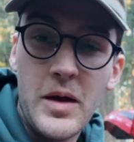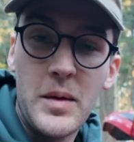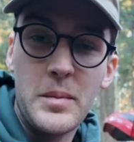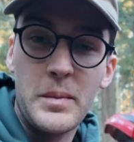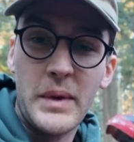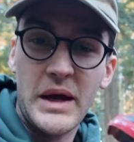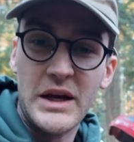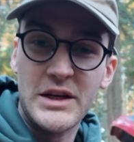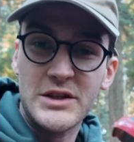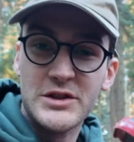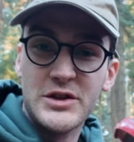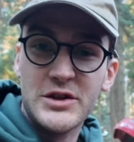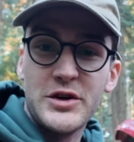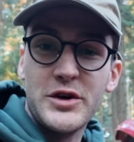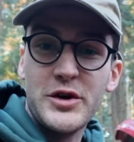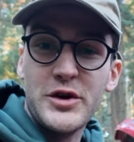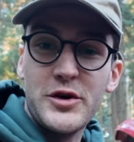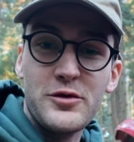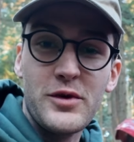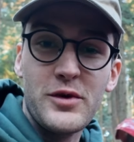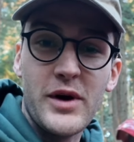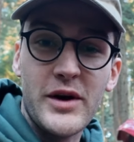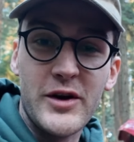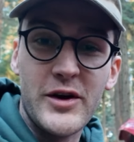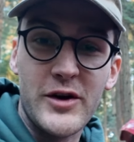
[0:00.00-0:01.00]
Make sure you
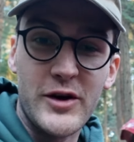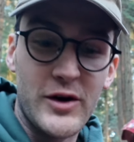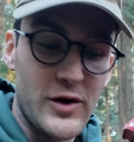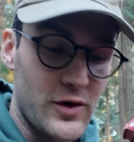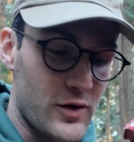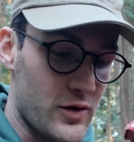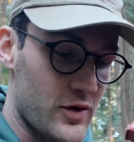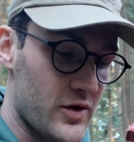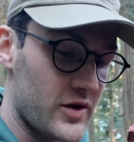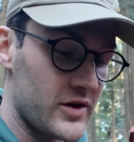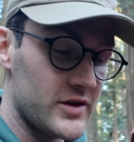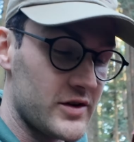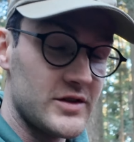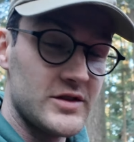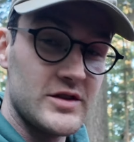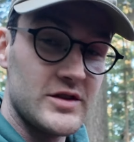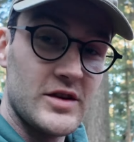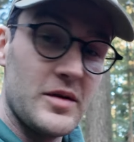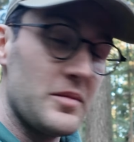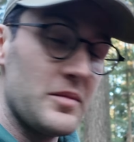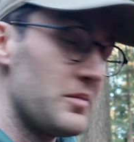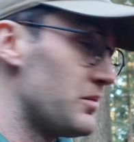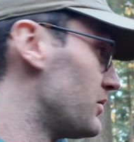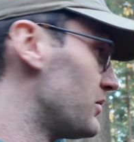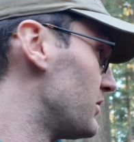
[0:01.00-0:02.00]
run your cords
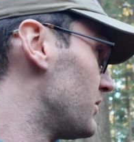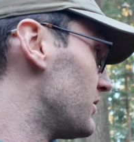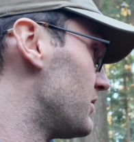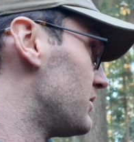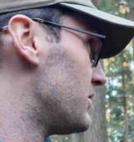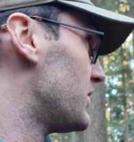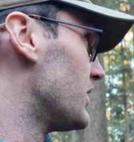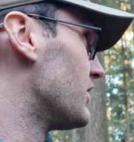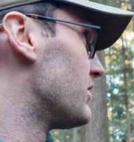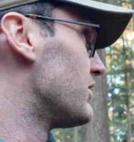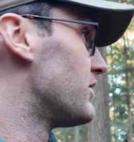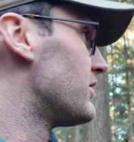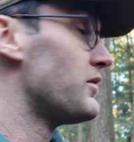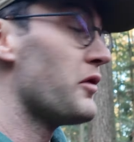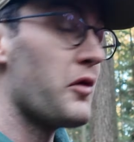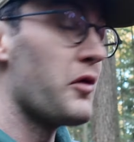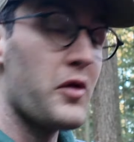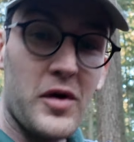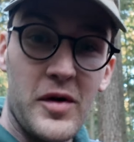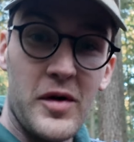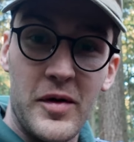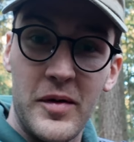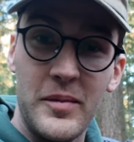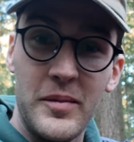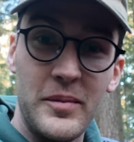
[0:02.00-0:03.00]

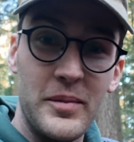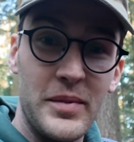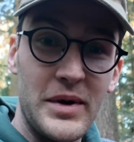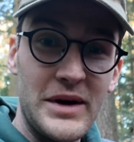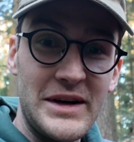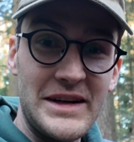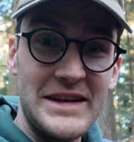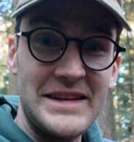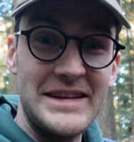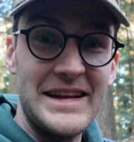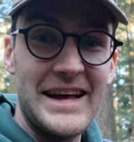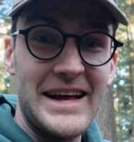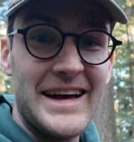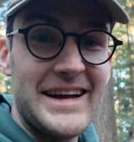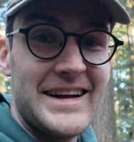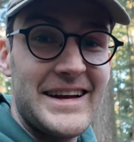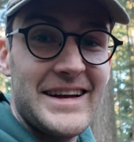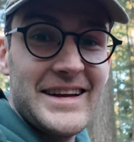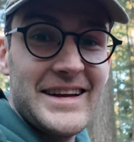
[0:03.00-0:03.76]
before putting that